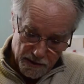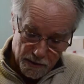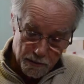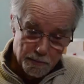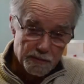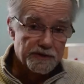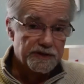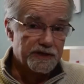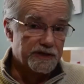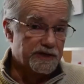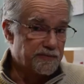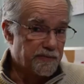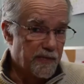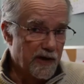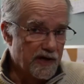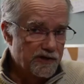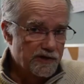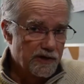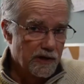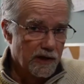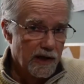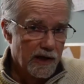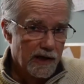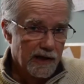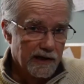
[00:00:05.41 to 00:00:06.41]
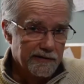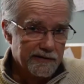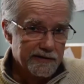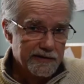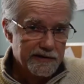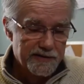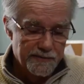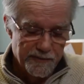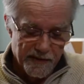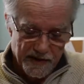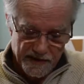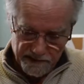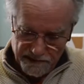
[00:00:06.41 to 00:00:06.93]
there was a special on
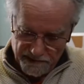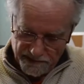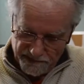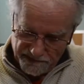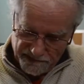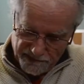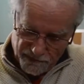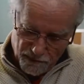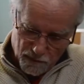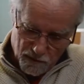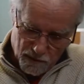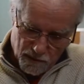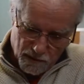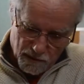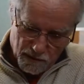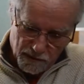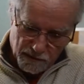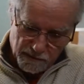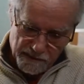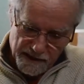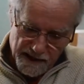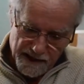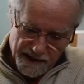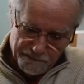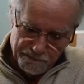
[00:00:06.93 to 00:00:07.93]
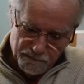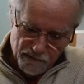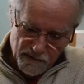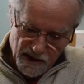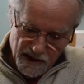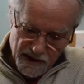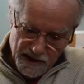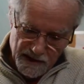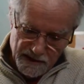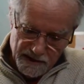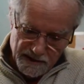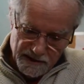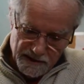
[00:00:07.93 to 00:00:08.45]
this month for uh,
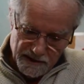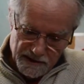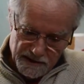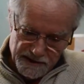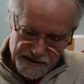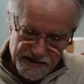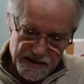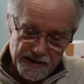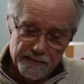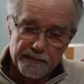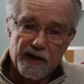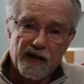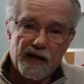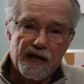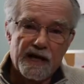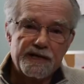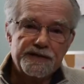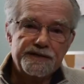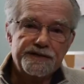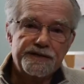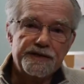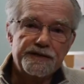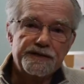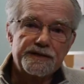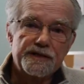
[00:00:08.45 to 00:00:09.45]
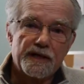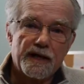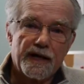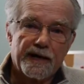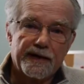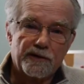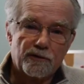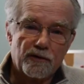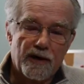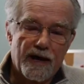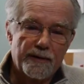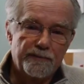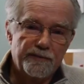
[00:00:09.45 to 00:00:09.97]
uh, Sigma lenses, and
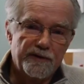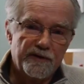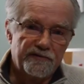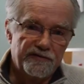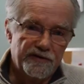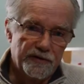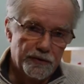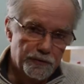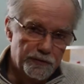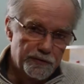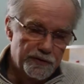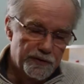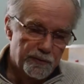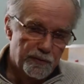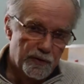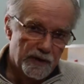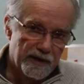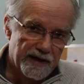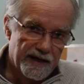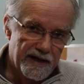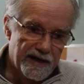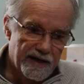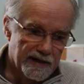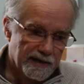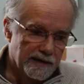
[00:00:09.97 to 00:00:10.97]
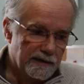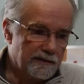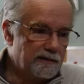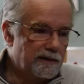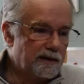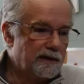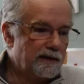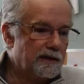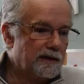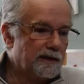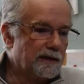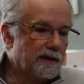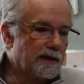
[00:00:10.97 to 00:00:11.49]
I grabbed a few to bring in.
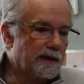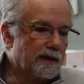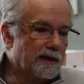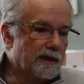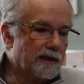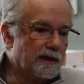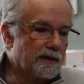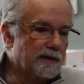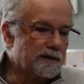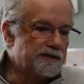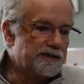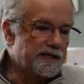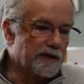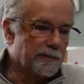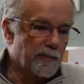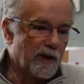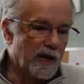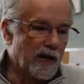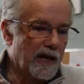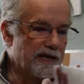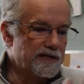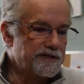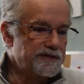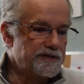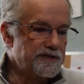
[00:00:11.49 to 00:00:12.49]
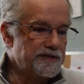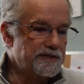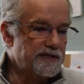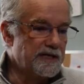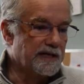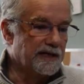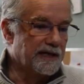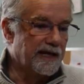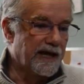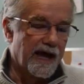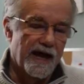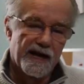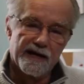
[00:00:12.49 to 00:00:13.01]
Uh, Sigma lenses
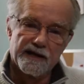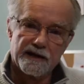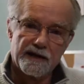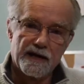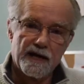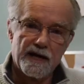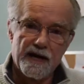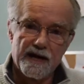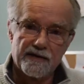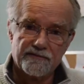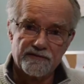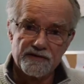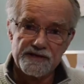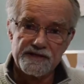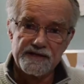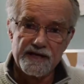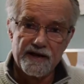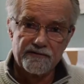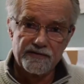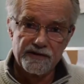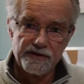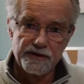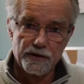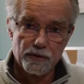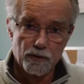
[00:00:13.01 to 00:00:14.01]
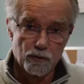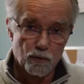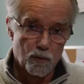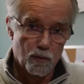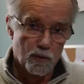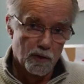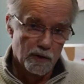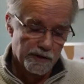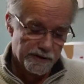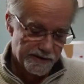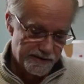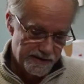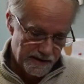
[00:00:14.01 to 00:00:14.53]
in Canada have a seven-year
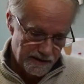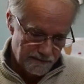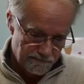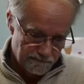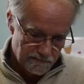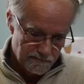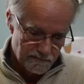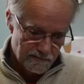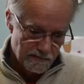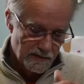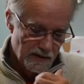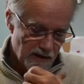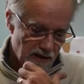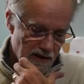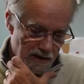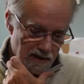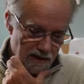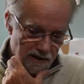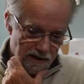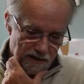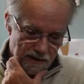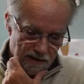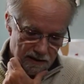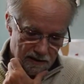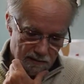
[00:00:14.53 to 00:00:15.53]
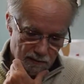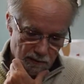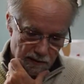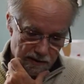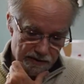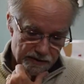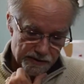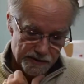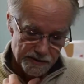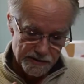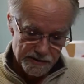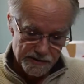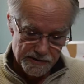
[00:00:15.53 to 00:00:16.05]
warranty, uh,
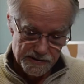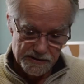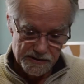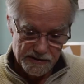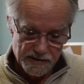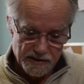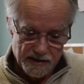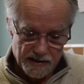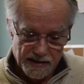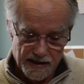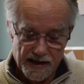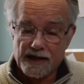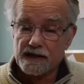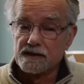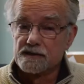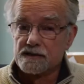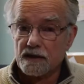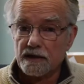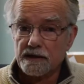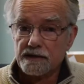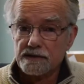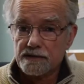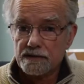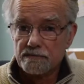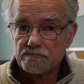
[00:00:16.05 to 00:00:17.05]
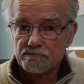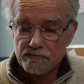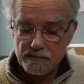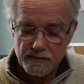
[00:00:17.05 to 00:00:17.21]
which is uh, excellent.